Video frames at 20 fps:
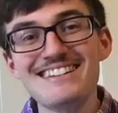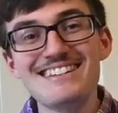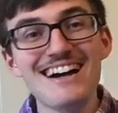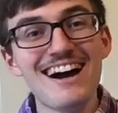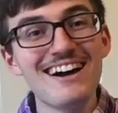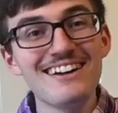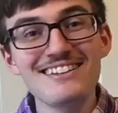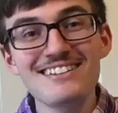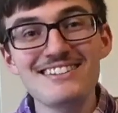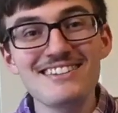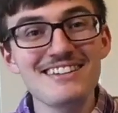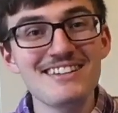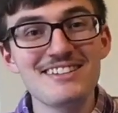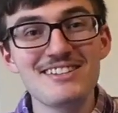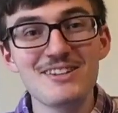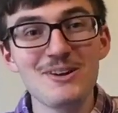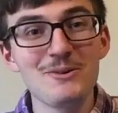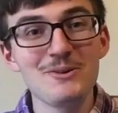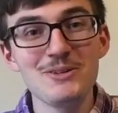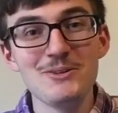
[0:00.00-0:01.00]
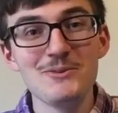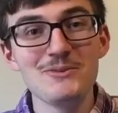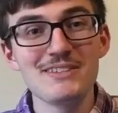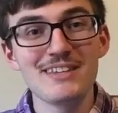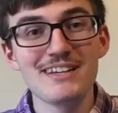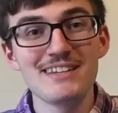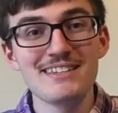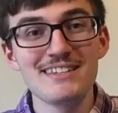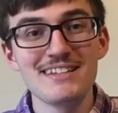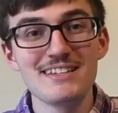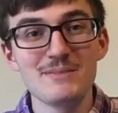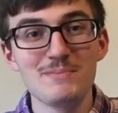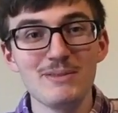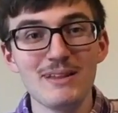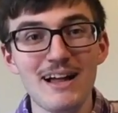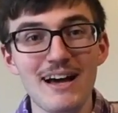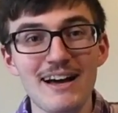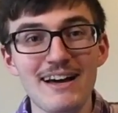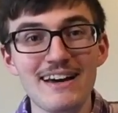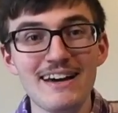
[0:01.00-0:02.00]
honestly so useless, this
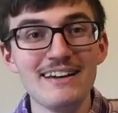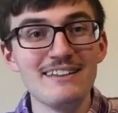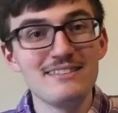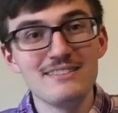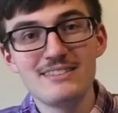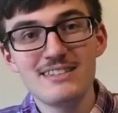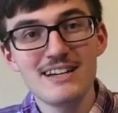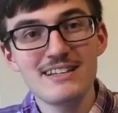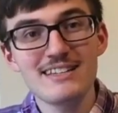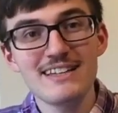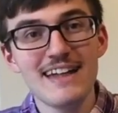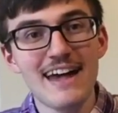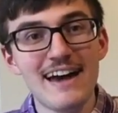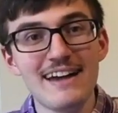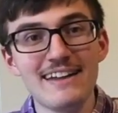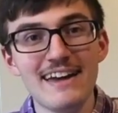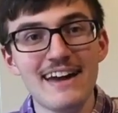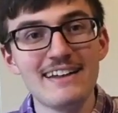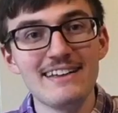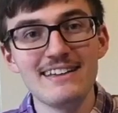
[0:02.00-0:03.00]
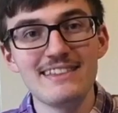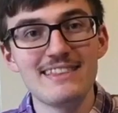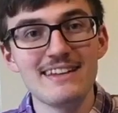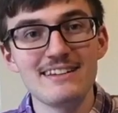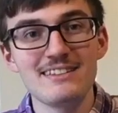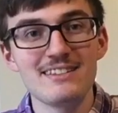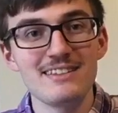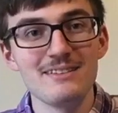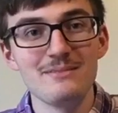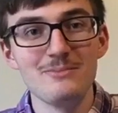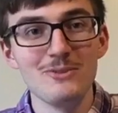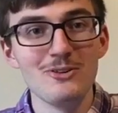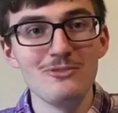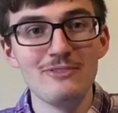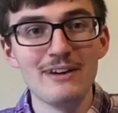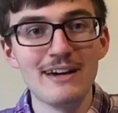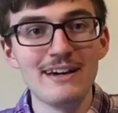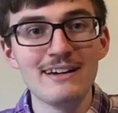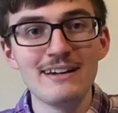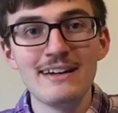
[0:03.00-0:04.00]
plot, and doesn't add anything to the
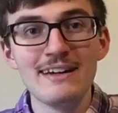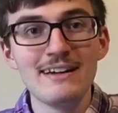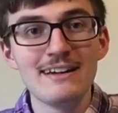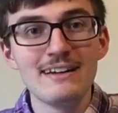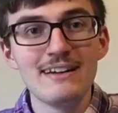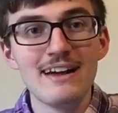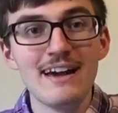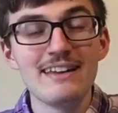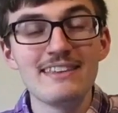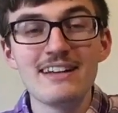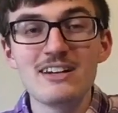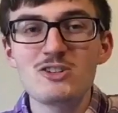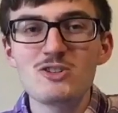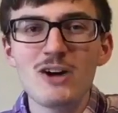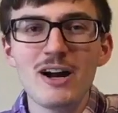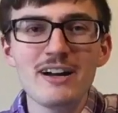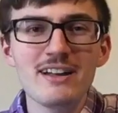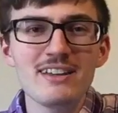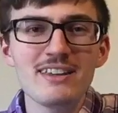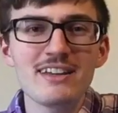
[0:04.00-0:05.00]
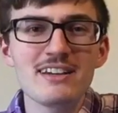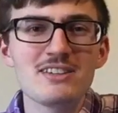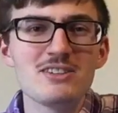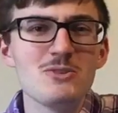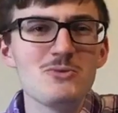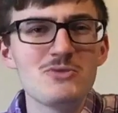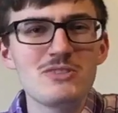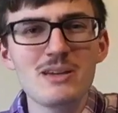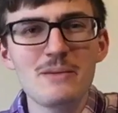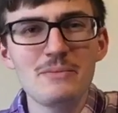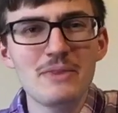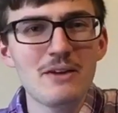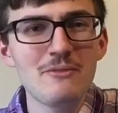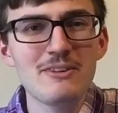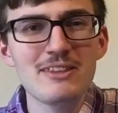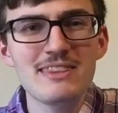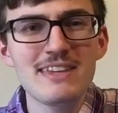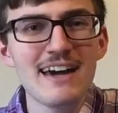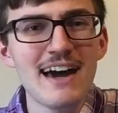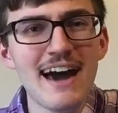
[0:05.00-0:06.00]
movie. And they try to, like, do something
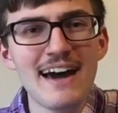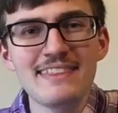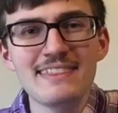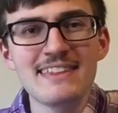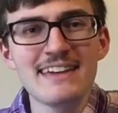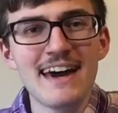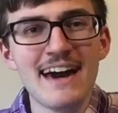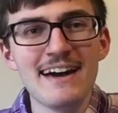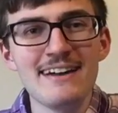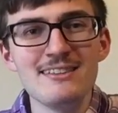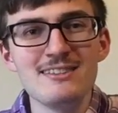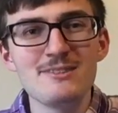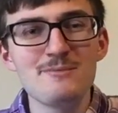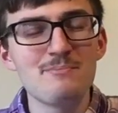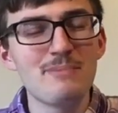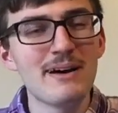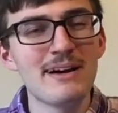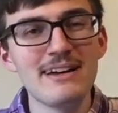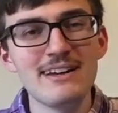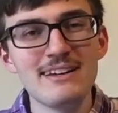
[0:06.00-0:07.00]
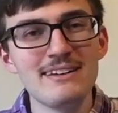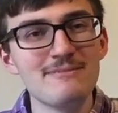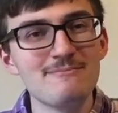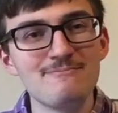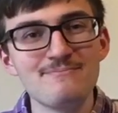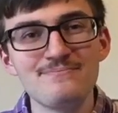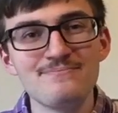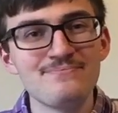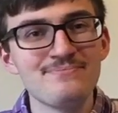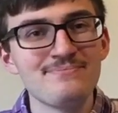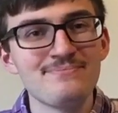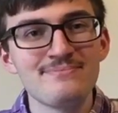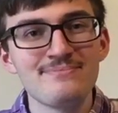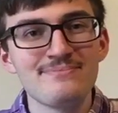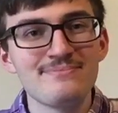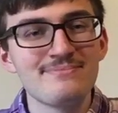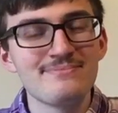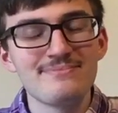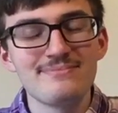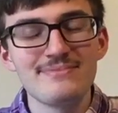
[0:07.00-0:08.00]
with it at the end, but
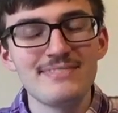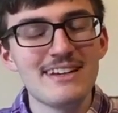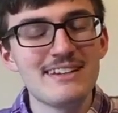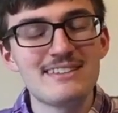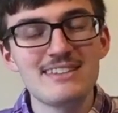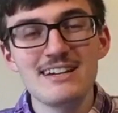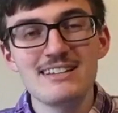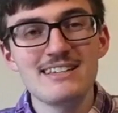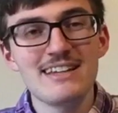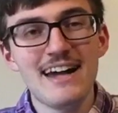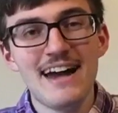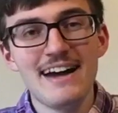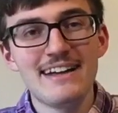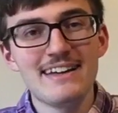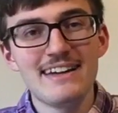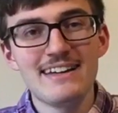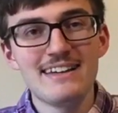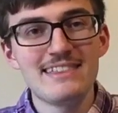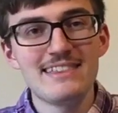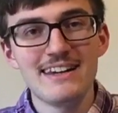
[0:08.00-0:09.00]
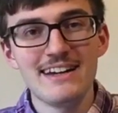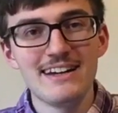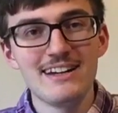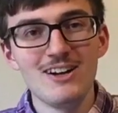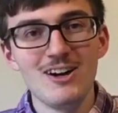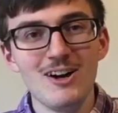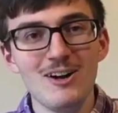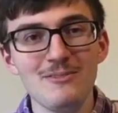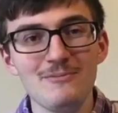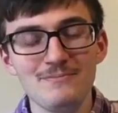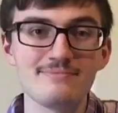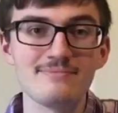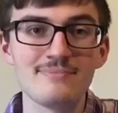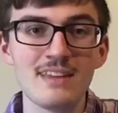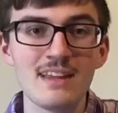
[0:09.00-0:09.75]
it doesn't add anything at all.